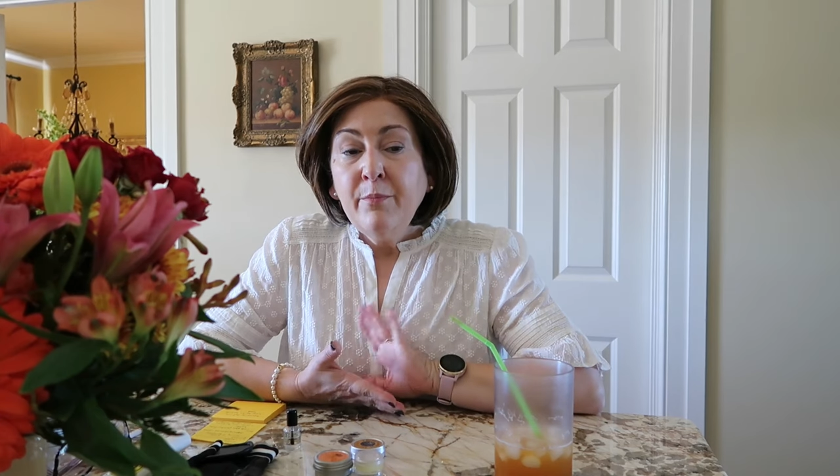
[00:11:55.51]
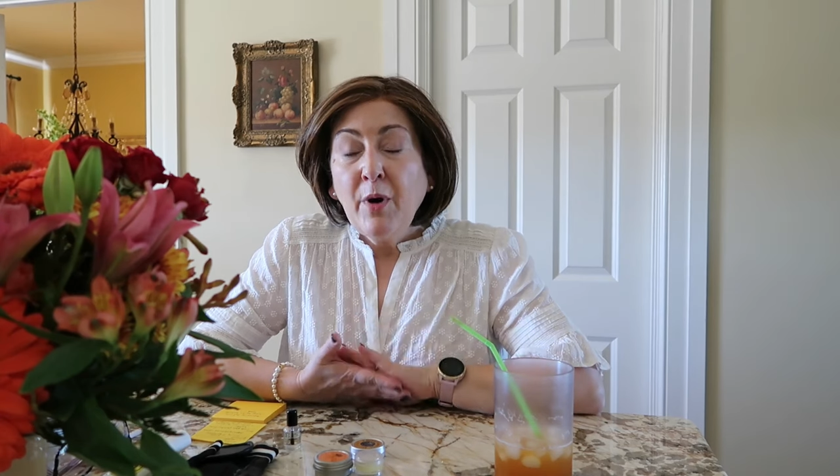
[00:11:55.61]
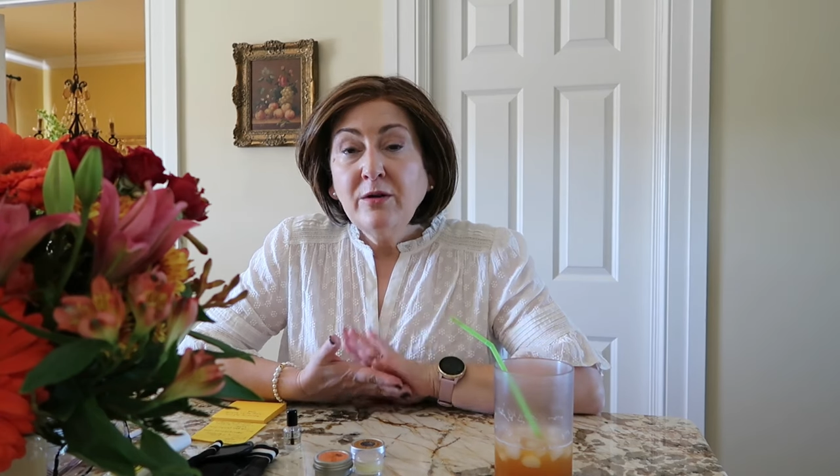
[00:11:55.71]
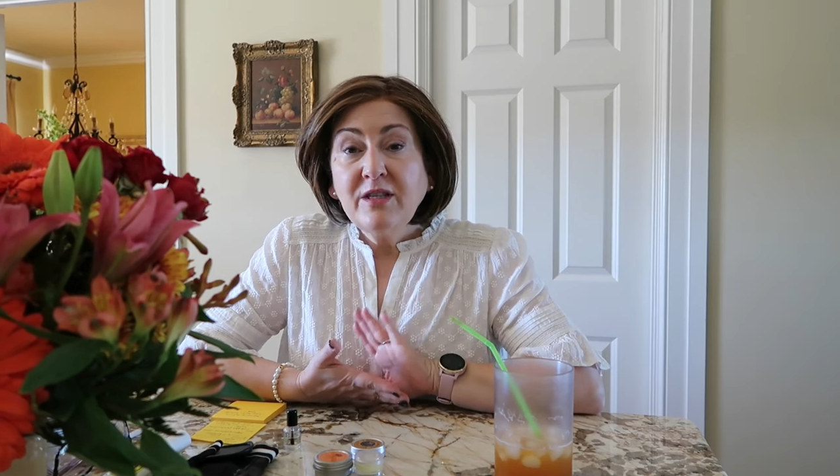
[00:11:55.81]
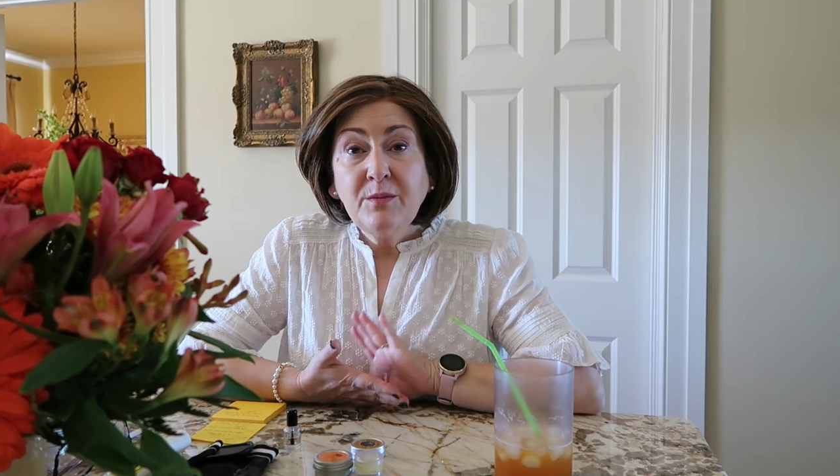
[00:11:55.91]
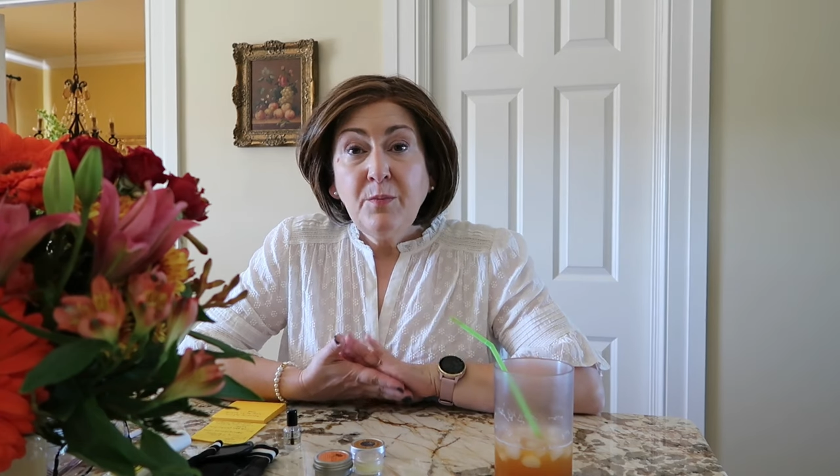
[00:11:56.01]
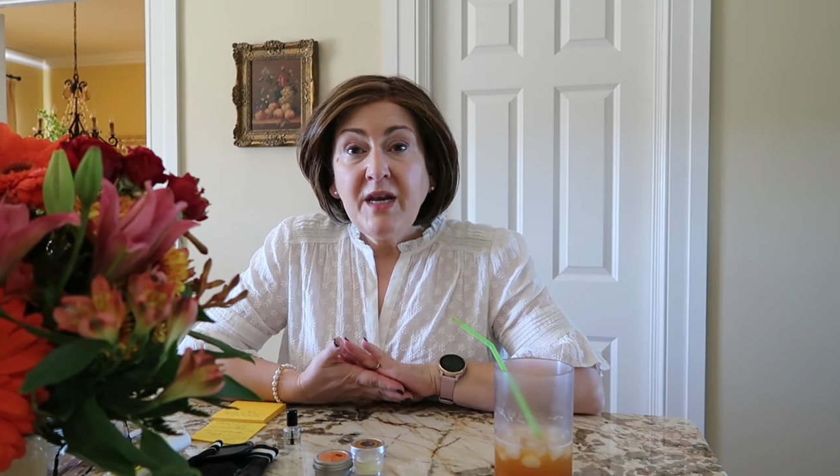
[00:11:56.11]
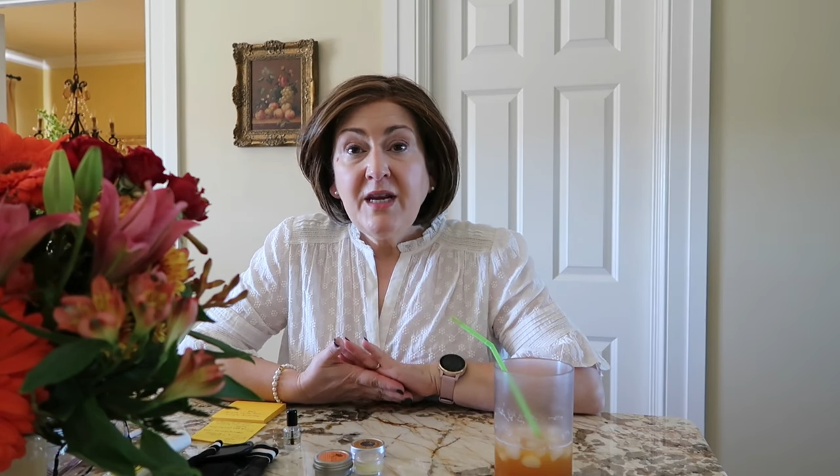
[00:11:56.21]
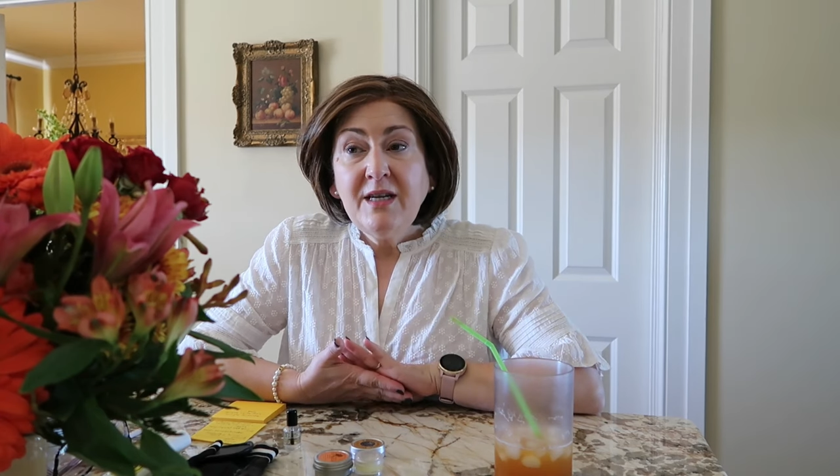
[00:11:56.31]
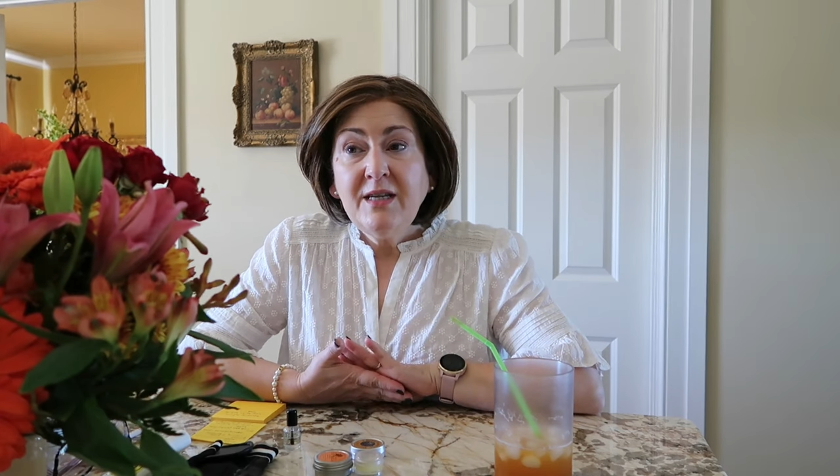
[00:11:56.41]
Burt's
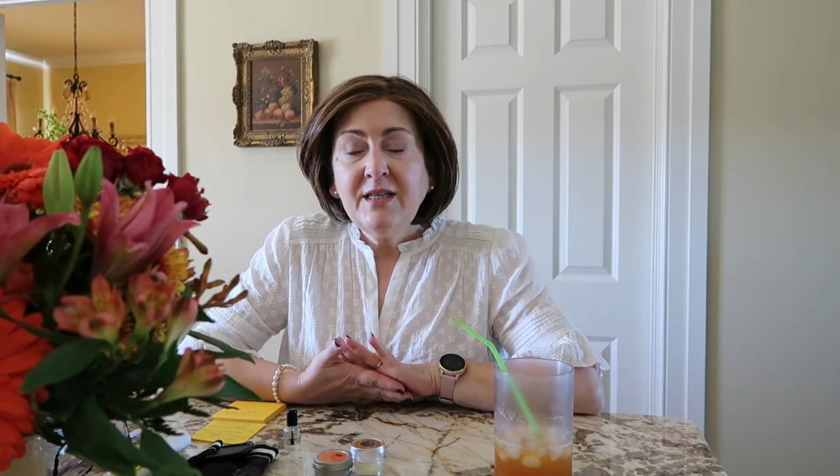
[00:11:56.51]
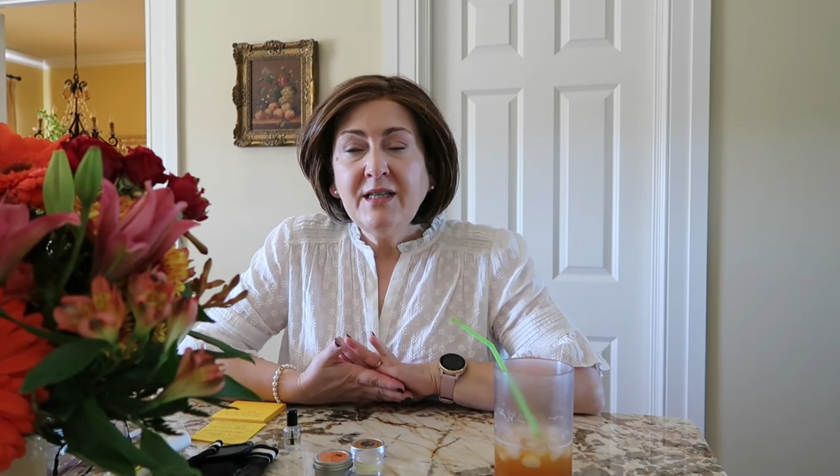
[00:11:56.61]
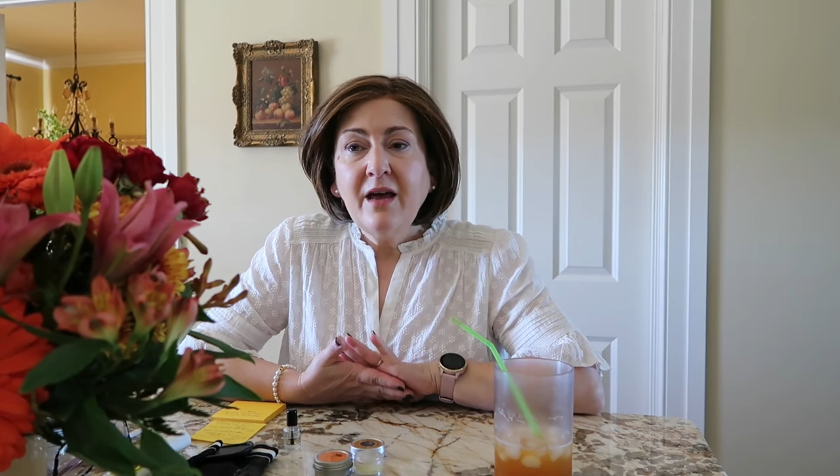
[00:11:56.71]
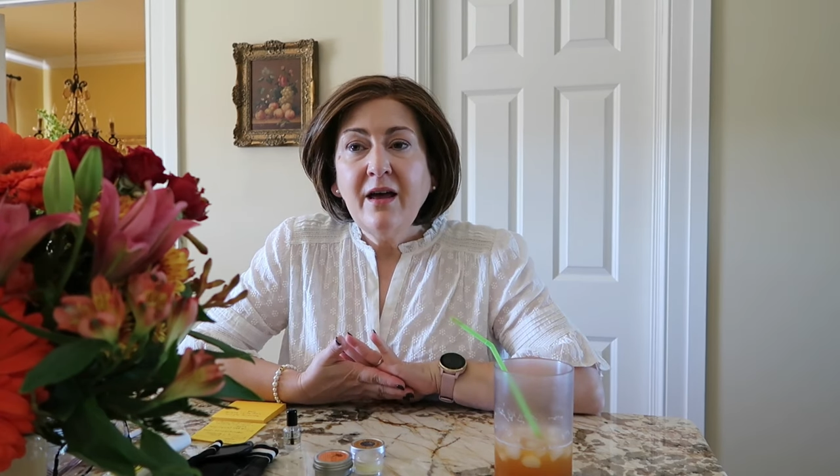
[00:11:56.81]
Bees.